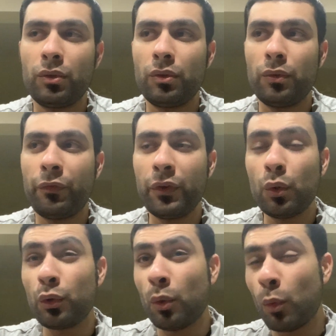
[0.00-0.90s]
You
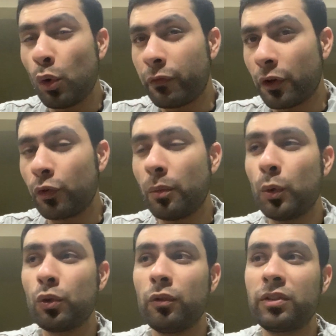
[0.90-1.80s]
feel you're more
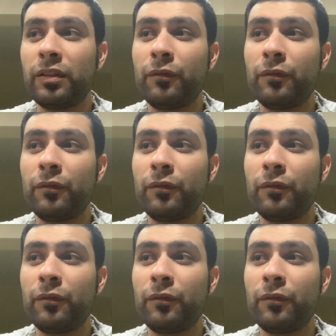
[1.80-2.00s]
vulnerable. You see